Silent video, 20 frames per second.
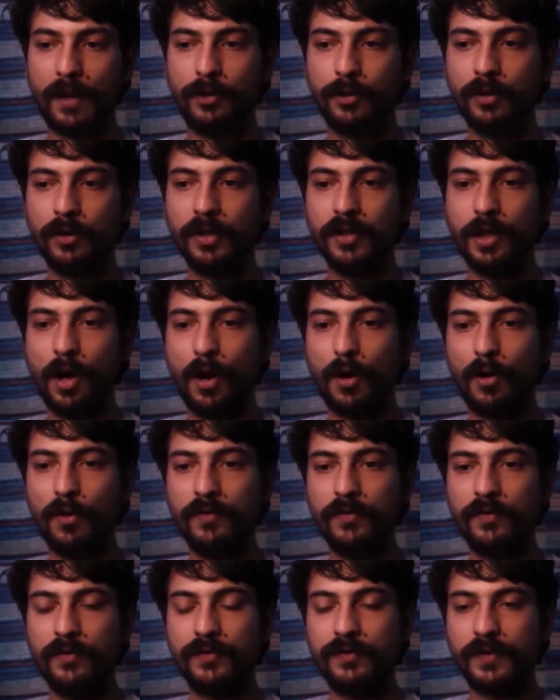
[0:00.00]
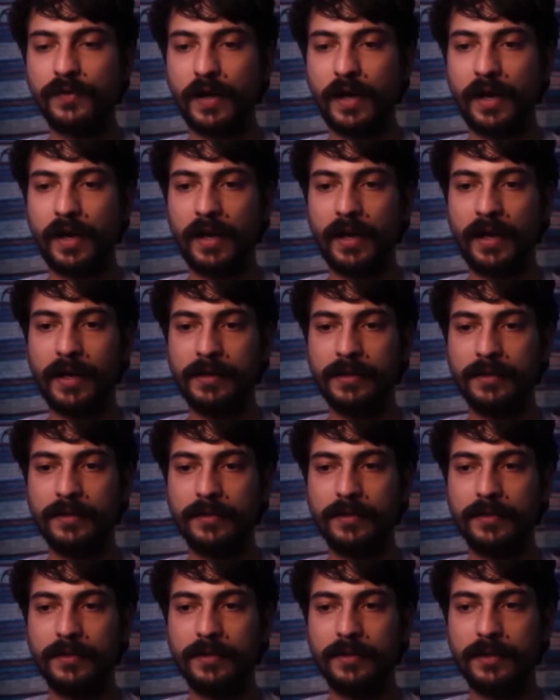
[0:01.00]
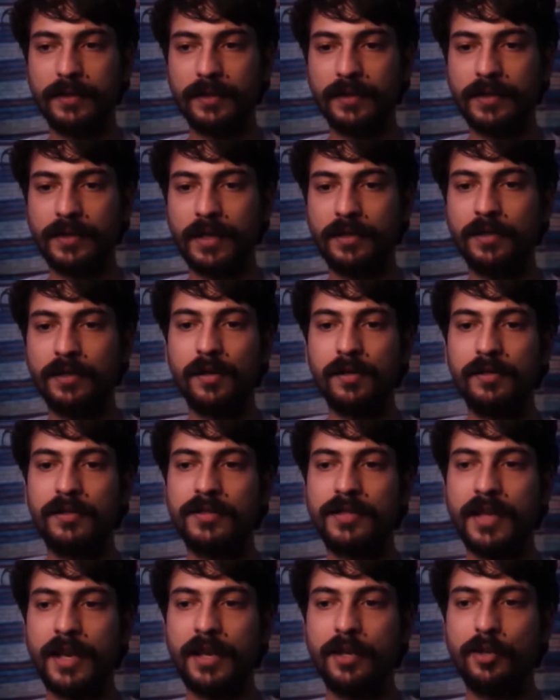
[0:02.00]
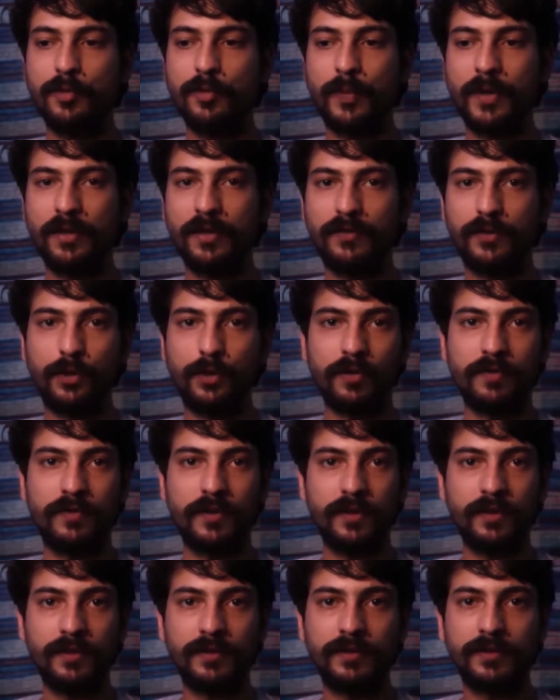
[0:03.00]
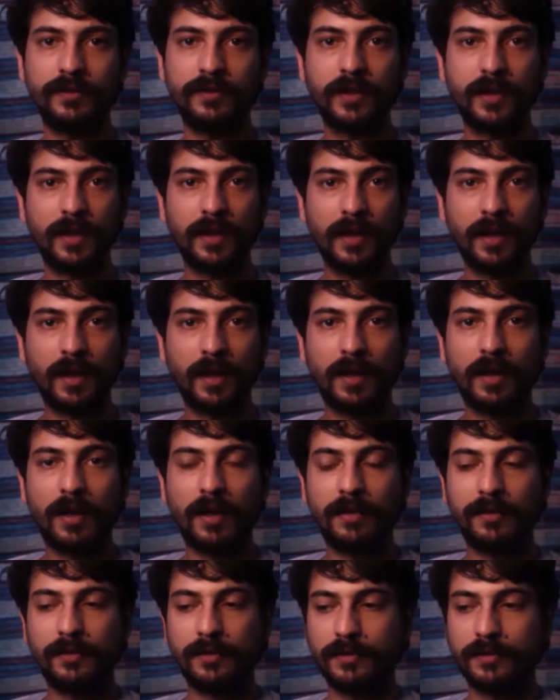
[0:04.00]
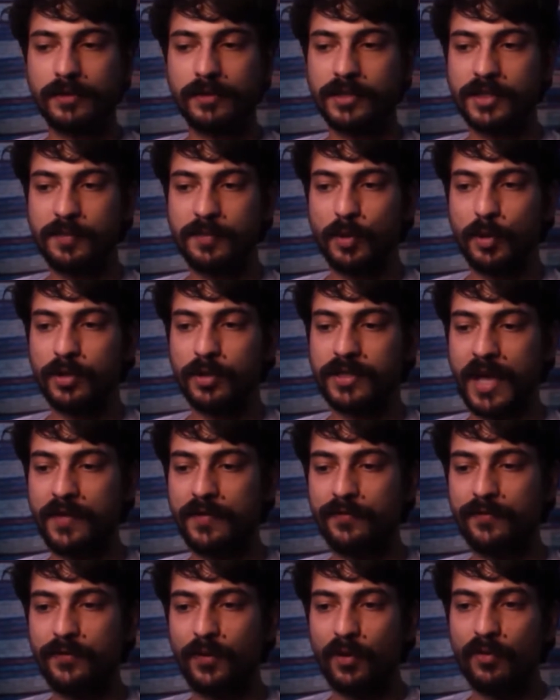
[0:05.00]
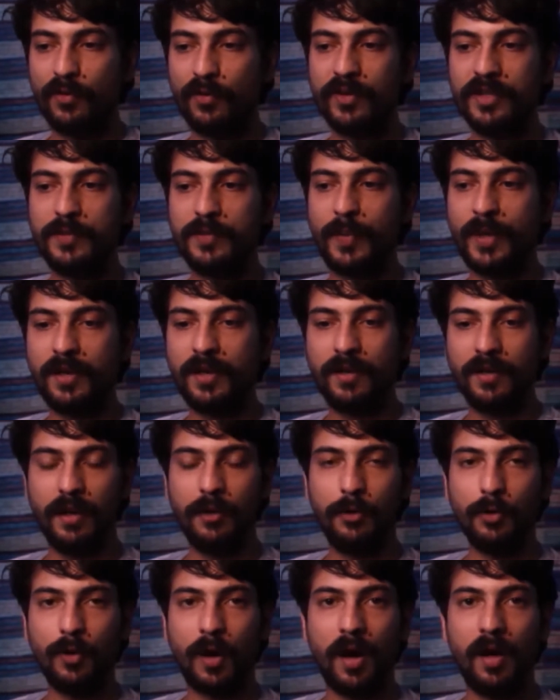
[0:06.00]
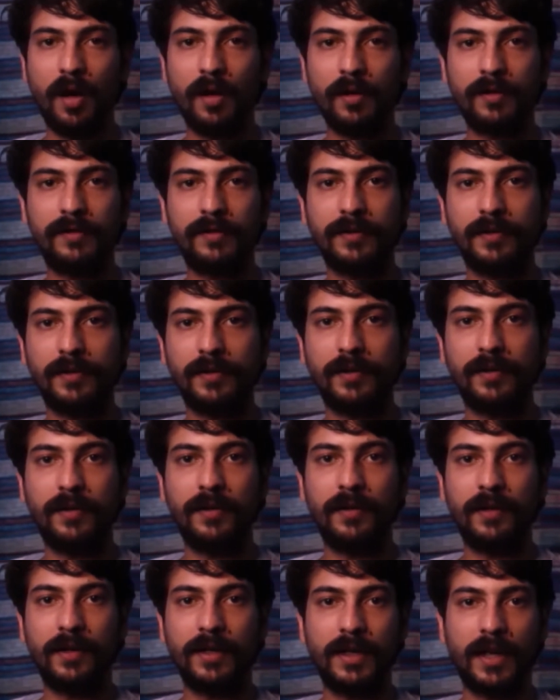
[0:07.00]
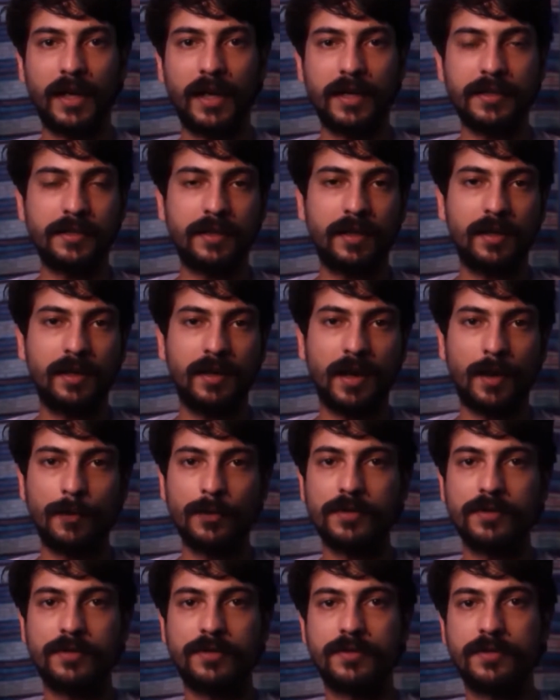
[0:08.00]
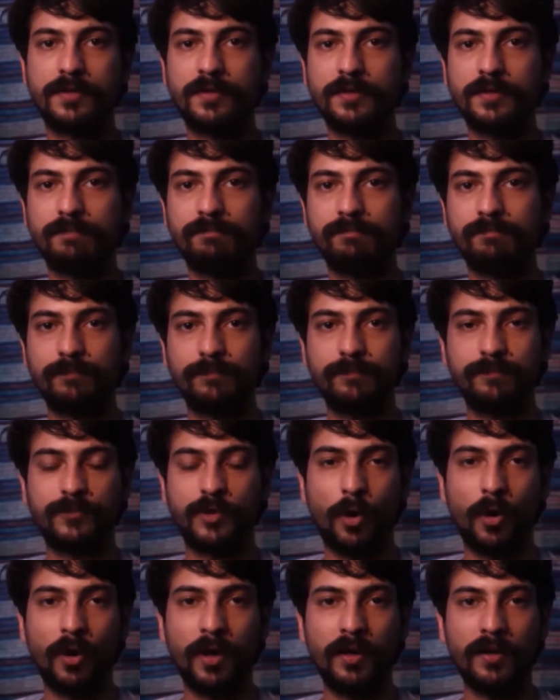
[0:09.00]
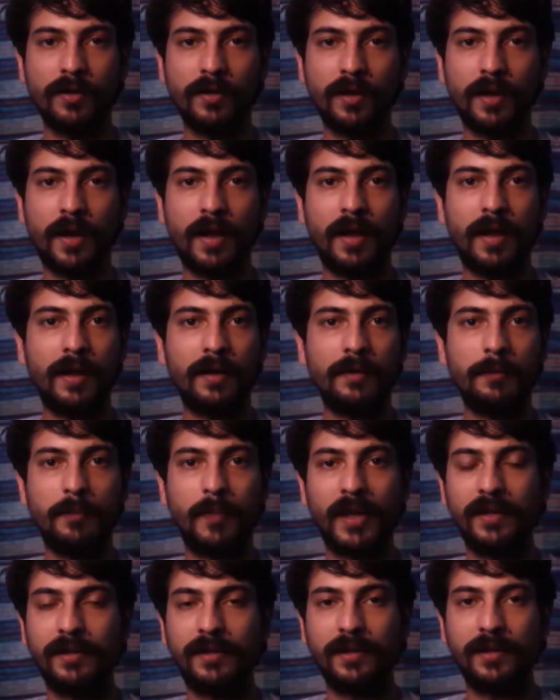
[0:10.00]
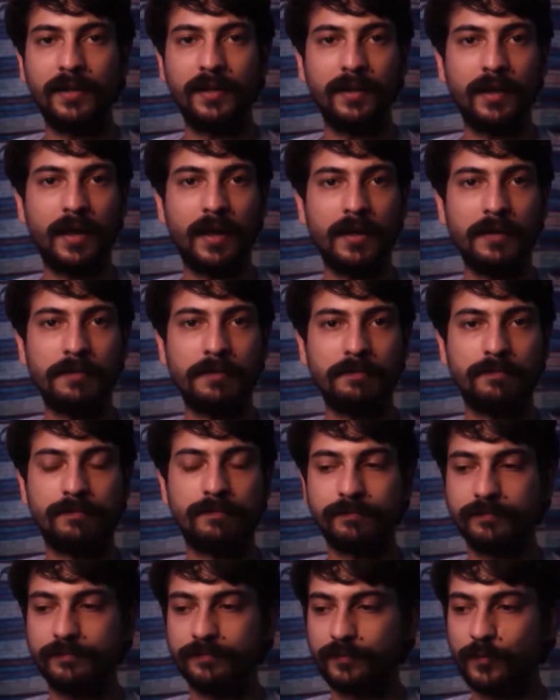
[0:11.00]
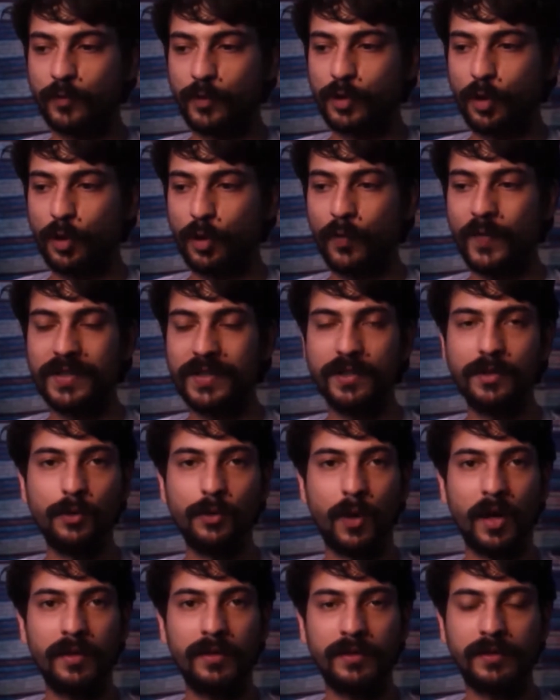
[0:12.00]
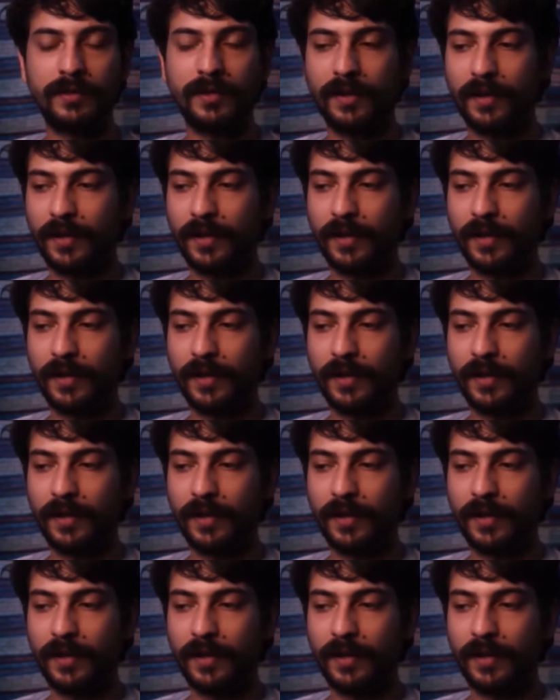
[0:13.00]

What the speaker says: took a year off, and in that year I decided to be a photographer. This is because I've always been into art. As a kid, I was drawing and painting and was always into art.